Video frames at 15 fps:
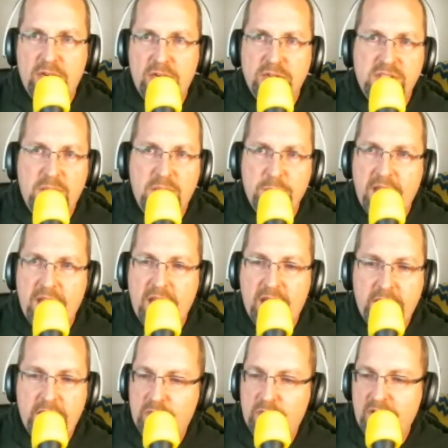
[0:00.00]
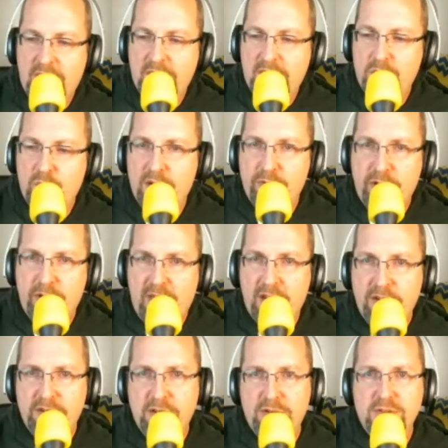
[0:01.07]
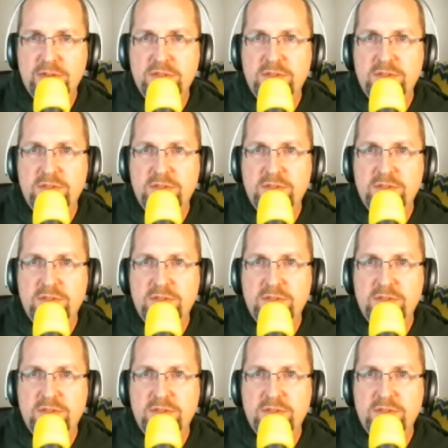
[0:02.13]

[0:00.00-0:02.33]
or skip ahead or what you get, whatever you got to do.